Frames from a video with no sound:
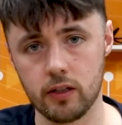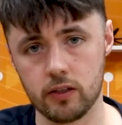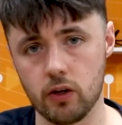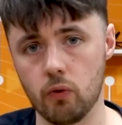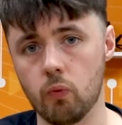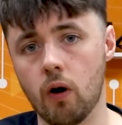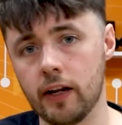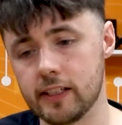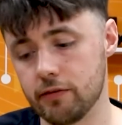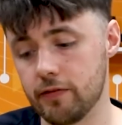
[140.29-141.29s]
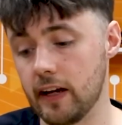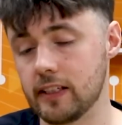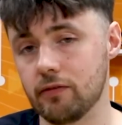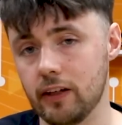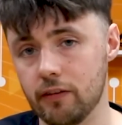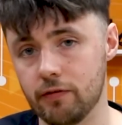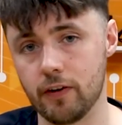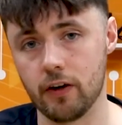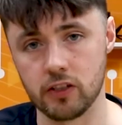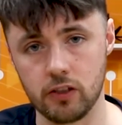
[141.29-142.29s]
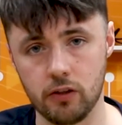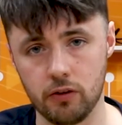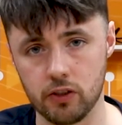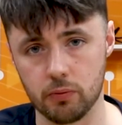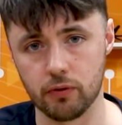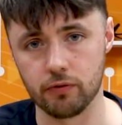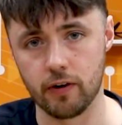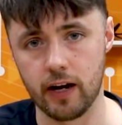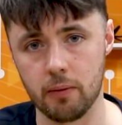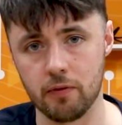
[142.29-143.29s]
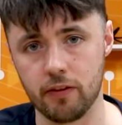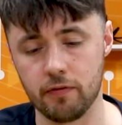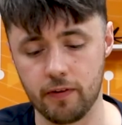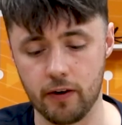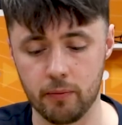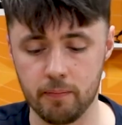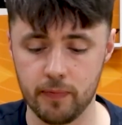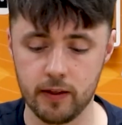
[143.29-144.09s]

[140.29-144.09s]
So 1 is effectively the first usable frame of the film.